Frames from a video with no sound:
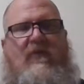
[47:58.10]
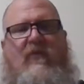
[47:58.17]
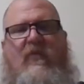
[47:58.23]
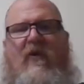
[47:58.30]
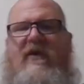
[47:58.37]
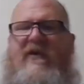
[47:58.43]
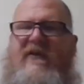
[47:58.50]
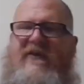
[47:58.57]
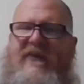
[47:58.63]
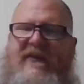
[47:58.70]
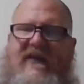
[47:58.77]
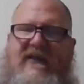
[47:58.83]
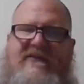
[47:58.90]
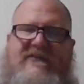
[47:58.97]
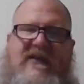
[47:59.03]
one of the
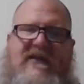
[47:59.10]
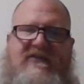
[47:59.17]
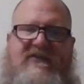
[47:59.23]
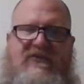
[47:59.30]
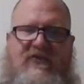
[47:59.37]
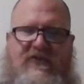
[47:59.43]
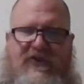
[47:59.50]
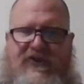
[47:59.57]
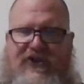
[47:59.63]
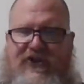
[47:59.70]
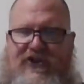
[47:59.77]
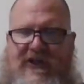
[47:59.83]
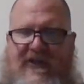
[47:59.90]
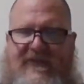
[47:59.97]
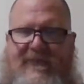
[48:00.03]
things I usually
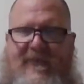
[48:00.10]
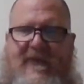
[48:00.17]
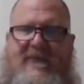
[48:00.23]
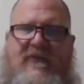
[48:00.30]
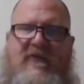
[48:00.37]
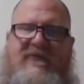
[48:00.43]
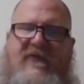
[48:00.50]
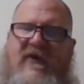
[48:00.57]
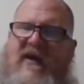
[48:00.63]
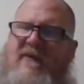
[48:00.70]
suggest people, if they're